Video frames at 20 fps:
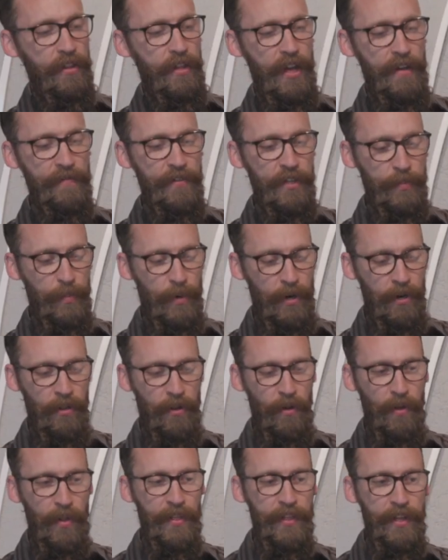The heaviest part
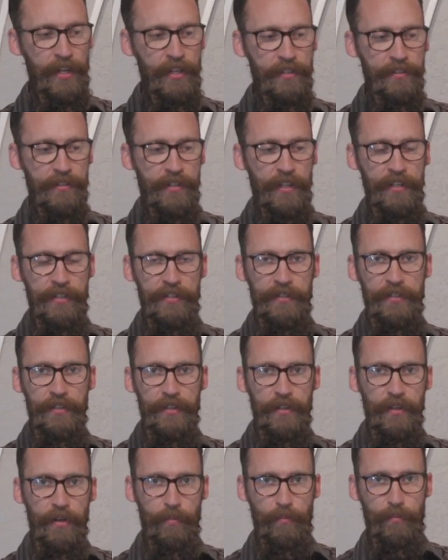of the whole thing is this
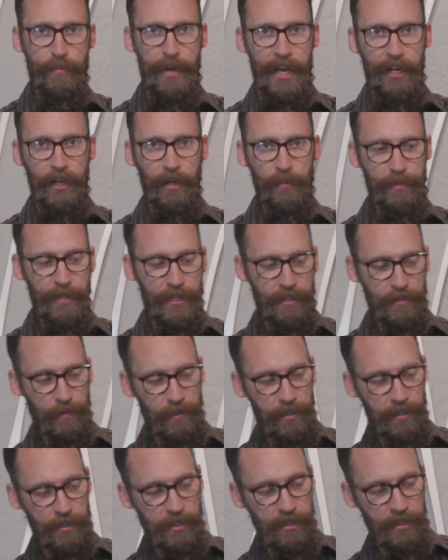backer piece,
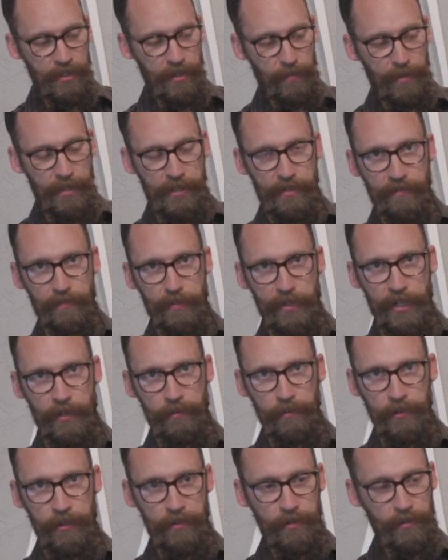which is just a piece of
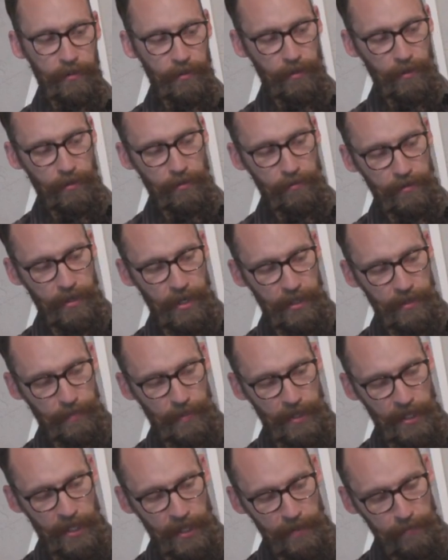plywood,
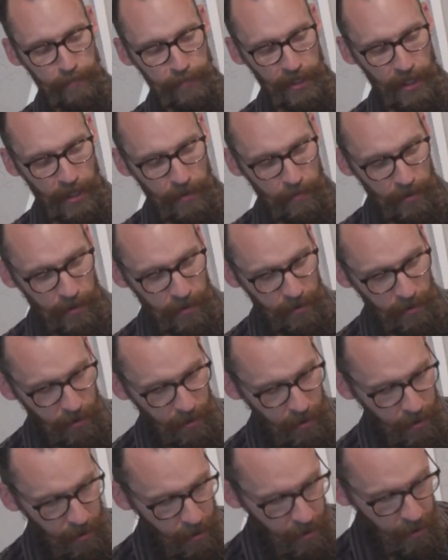3/8
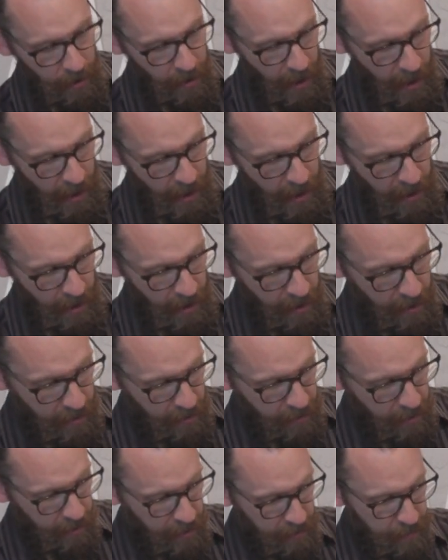plywood.
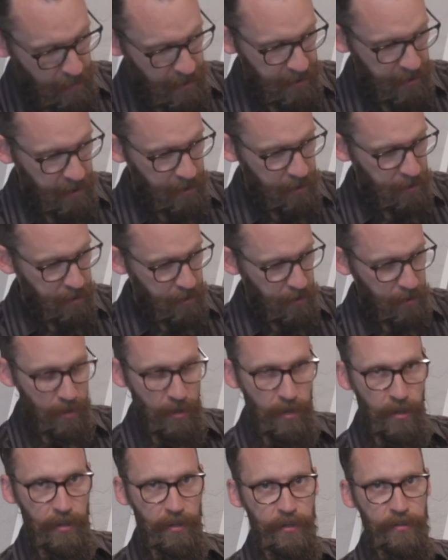There's my
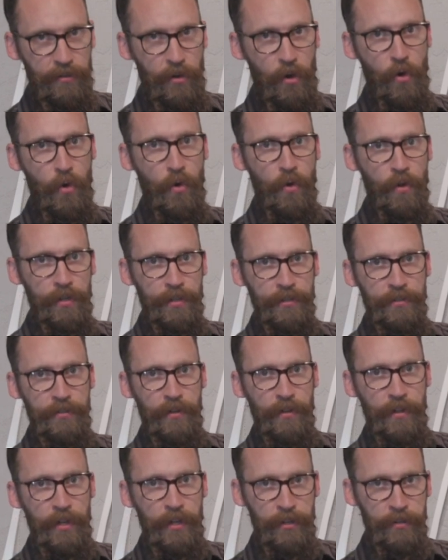signature. This hole is
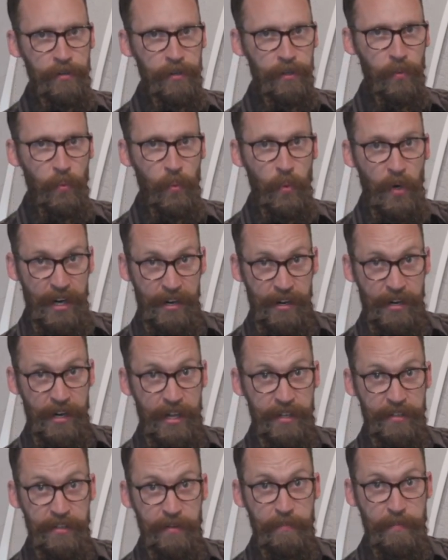so that you can wear
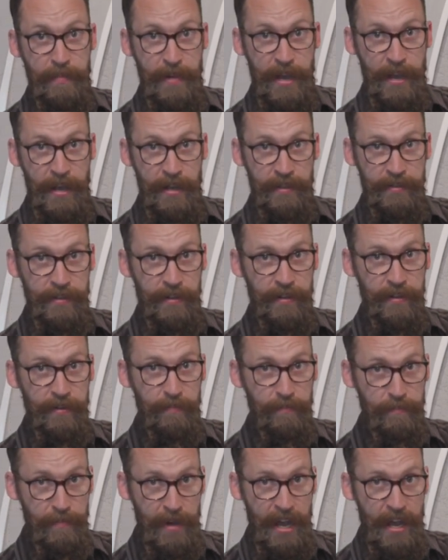it as a
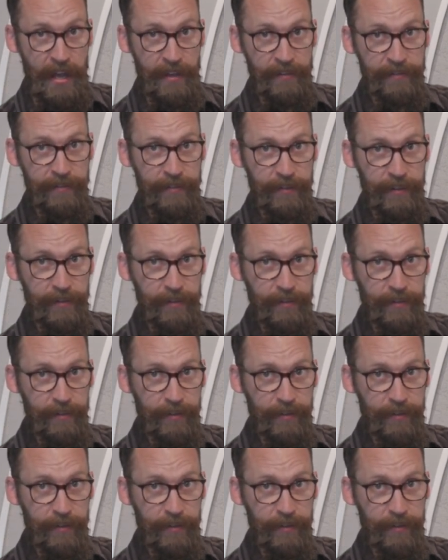mask.